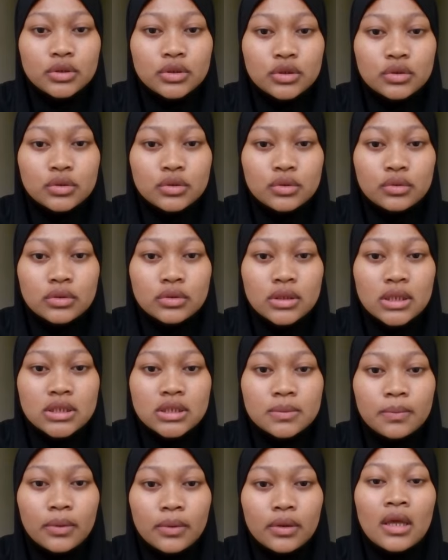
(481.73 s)
due to
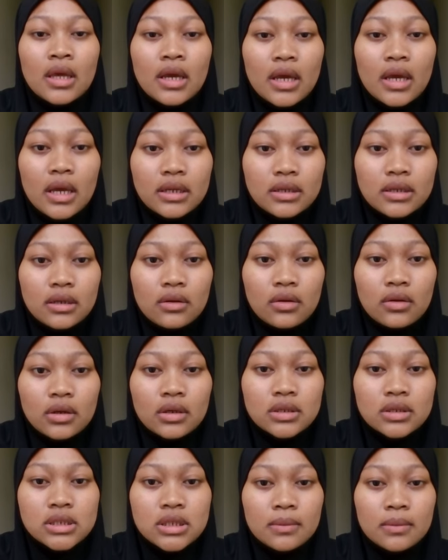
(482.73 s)
transport and the
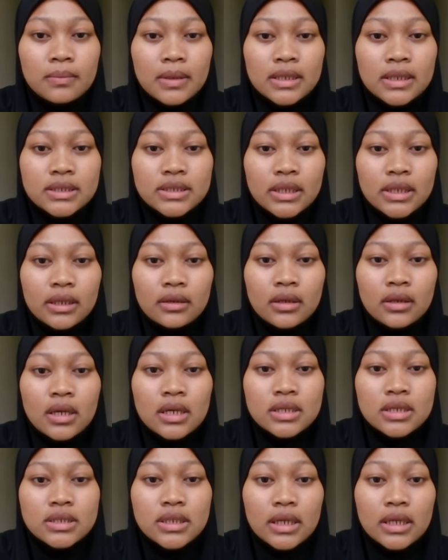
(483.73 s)
local supply
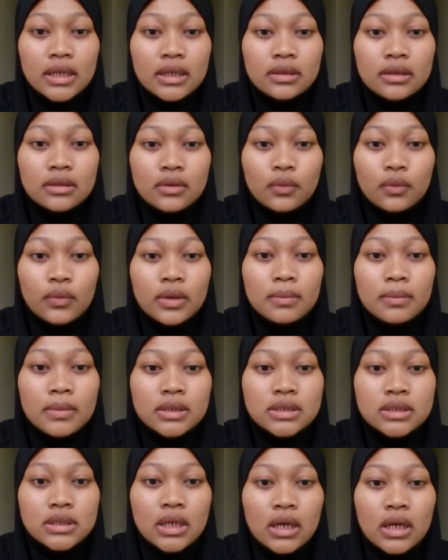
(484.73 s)
chain. Second, we
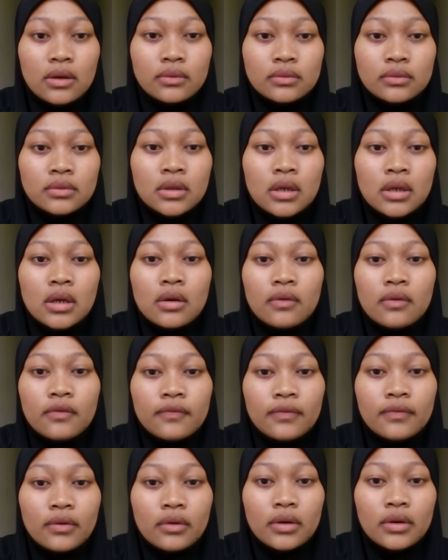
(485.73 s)
must count
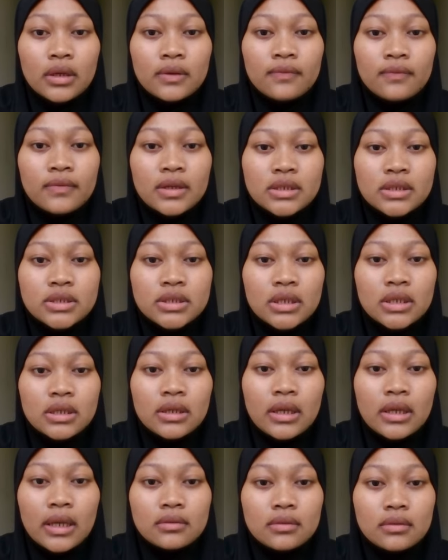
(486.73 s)
for inflation
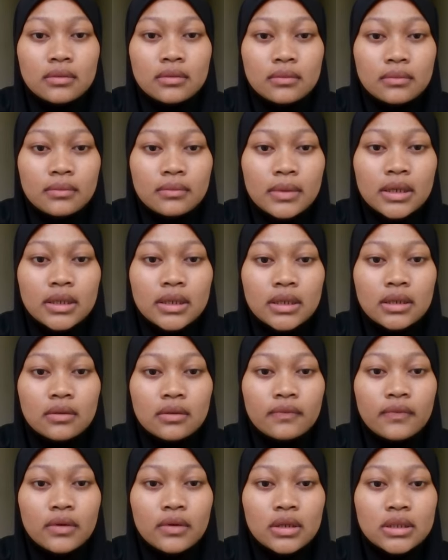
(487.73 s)
and
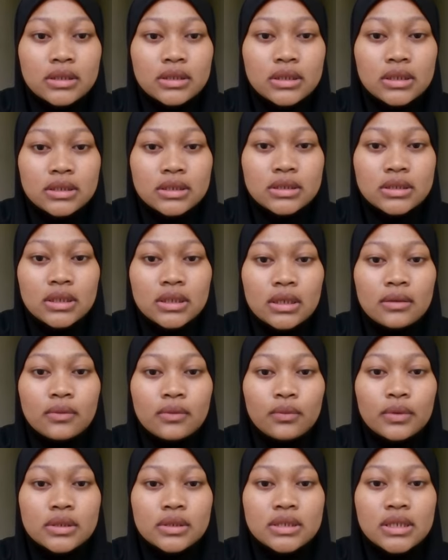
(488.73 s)
market volatility,
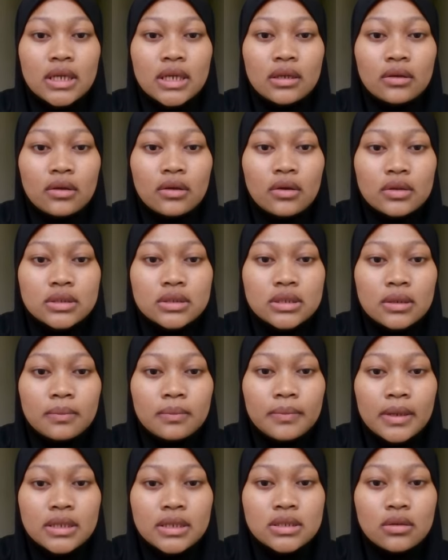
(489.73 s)
which can cause the
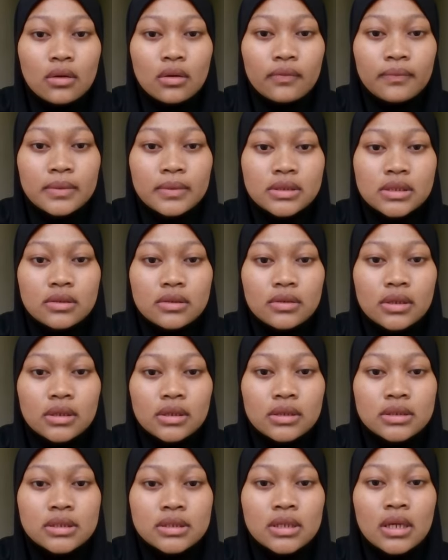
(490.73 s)
price of
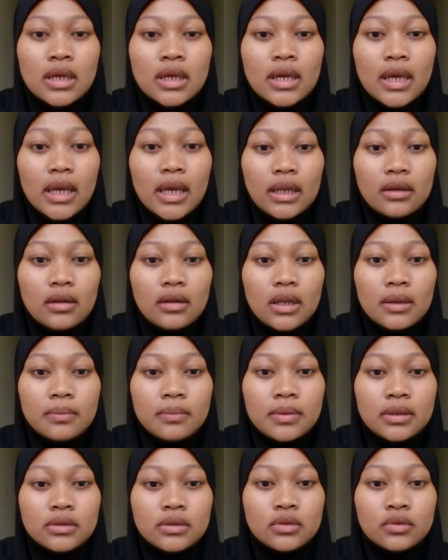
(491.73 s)
materials and
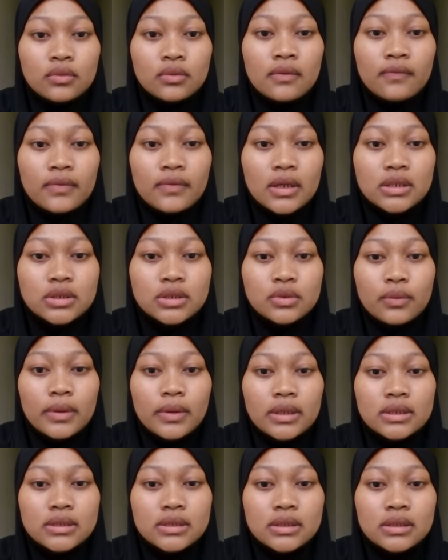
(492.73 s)
labor to
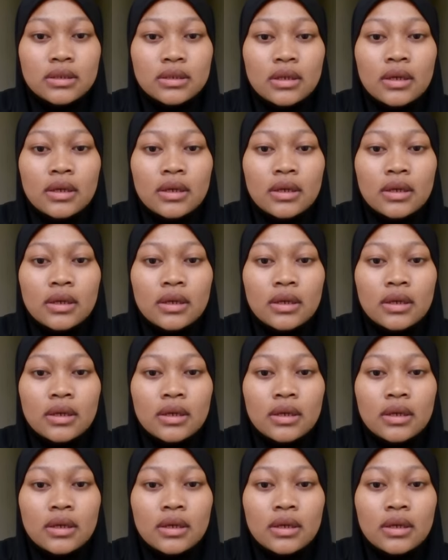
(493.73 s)
fluctuate